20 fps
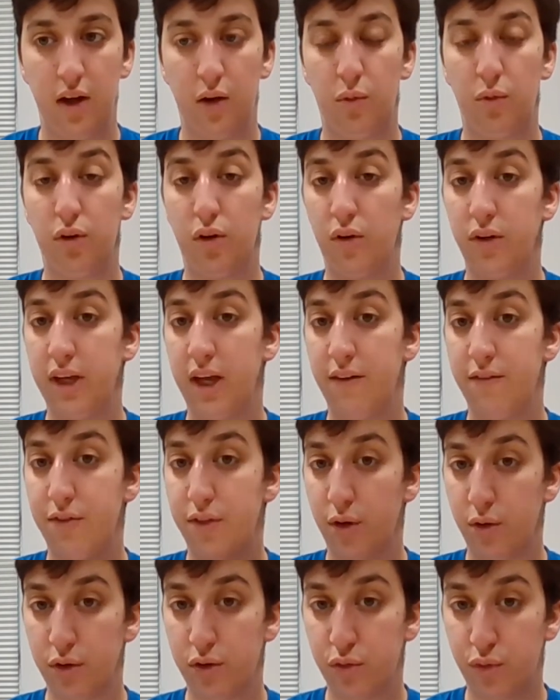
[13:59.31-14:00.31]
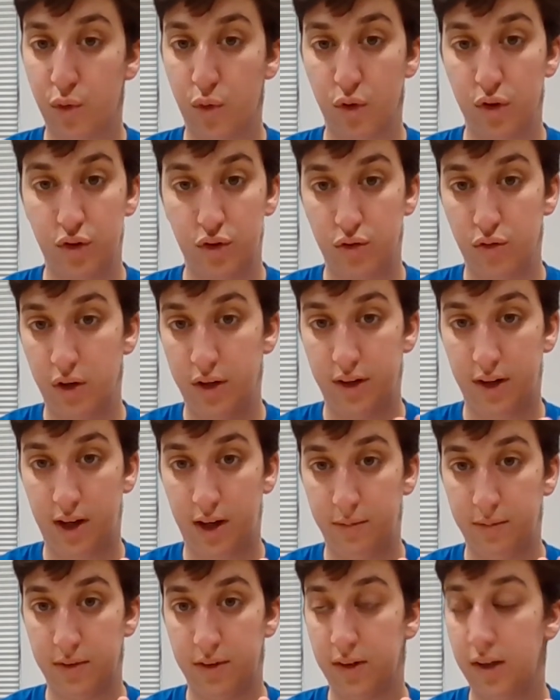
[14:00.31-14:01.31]
We'll only have those 4 story
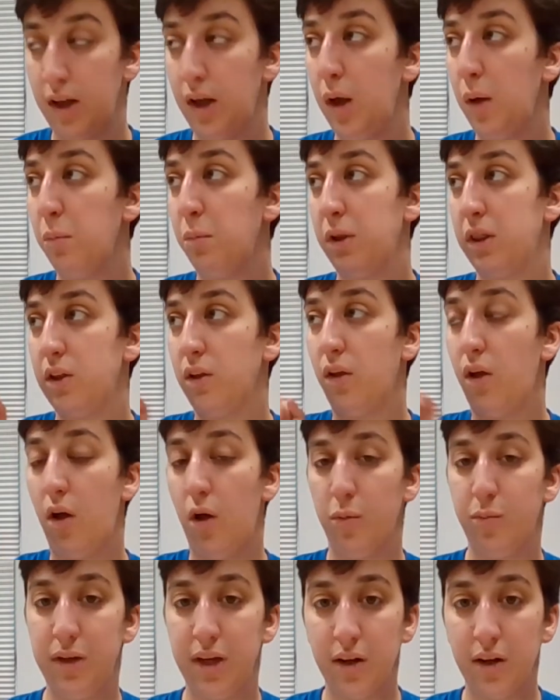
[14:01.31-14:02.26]
times, but they'll all be